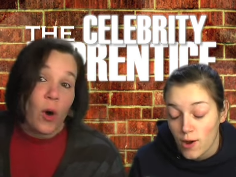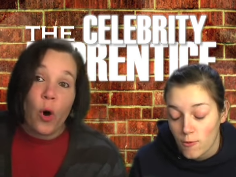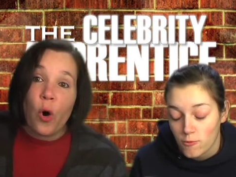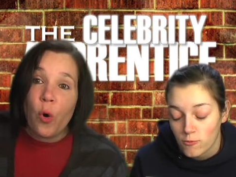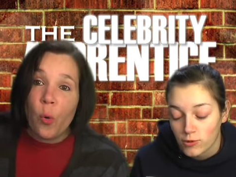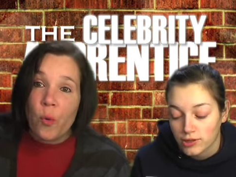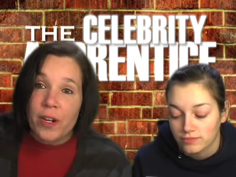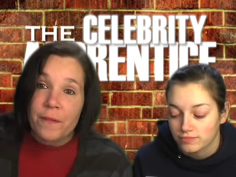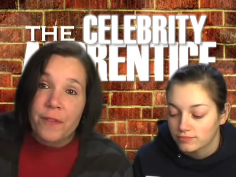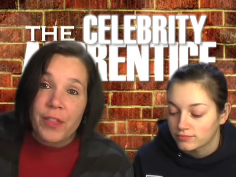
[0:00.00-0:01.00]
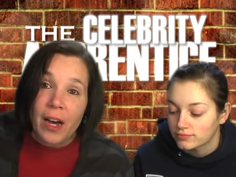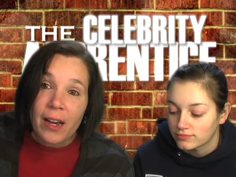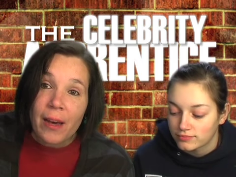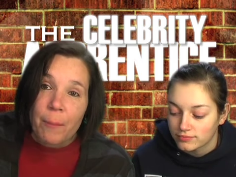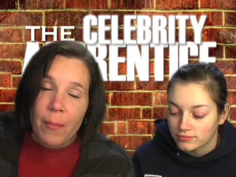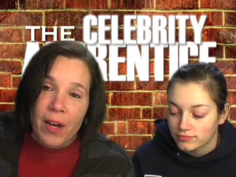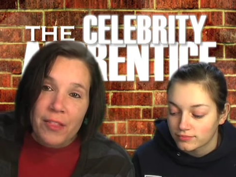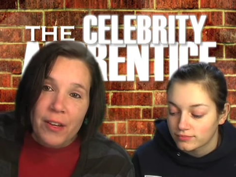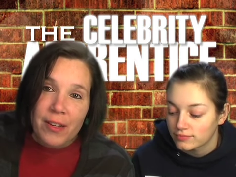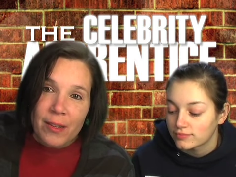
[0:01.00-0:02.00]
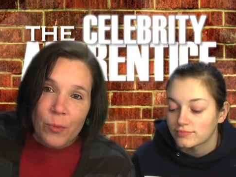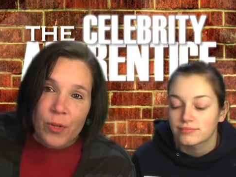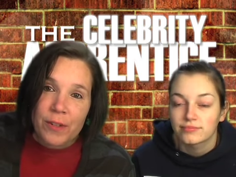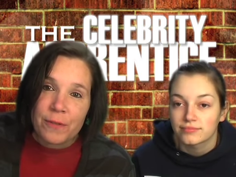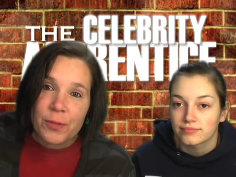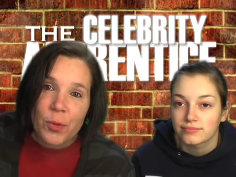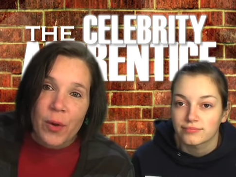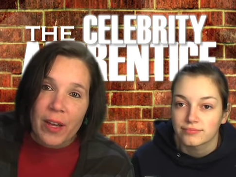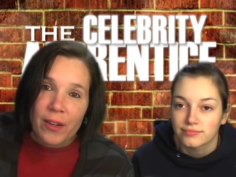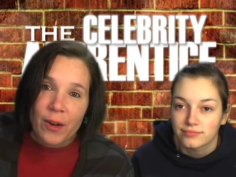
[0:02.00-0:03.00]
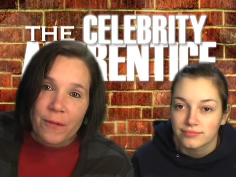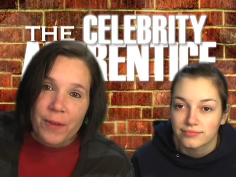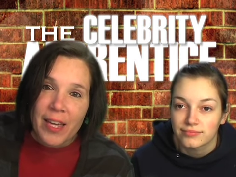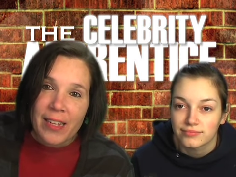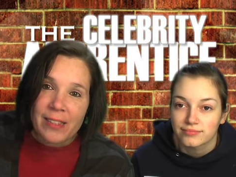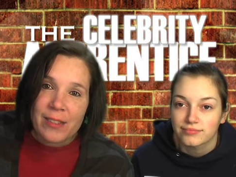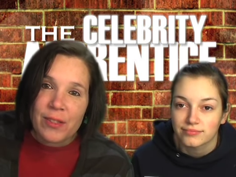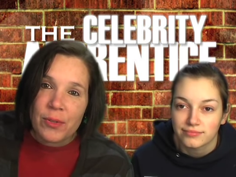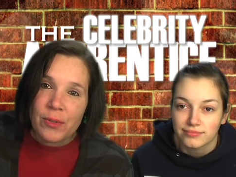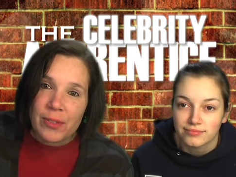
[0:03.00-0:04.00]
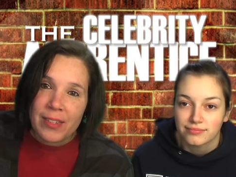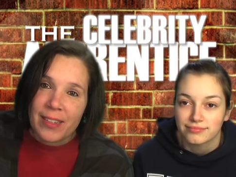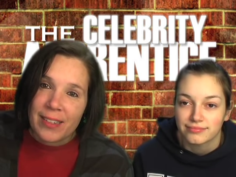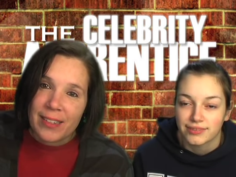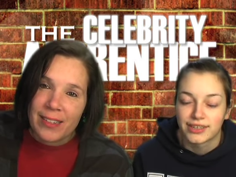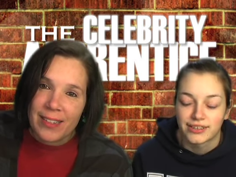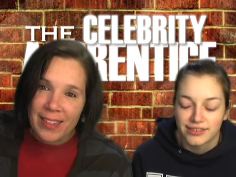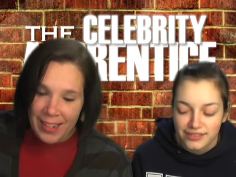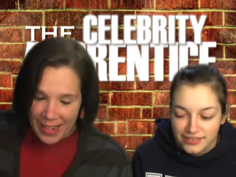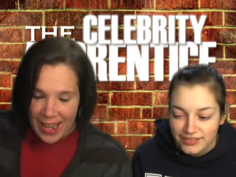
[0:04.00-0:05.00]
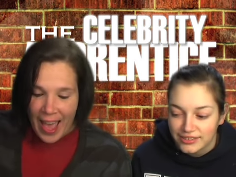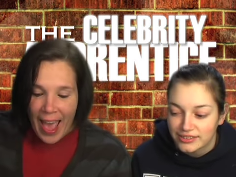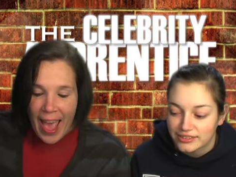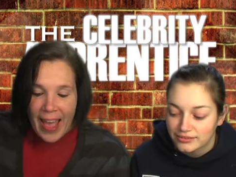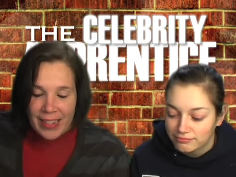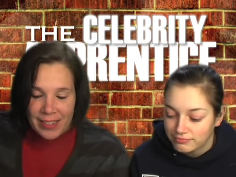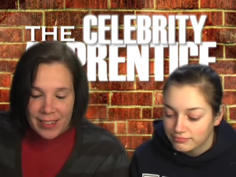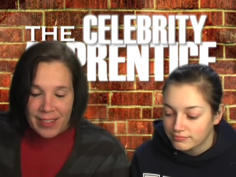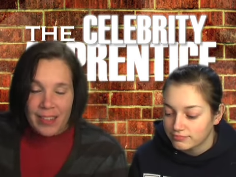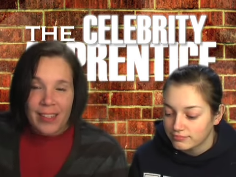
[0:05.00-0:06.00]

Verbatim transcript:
Speaker 1: Who would have thunk mother would have squared off against daughter? And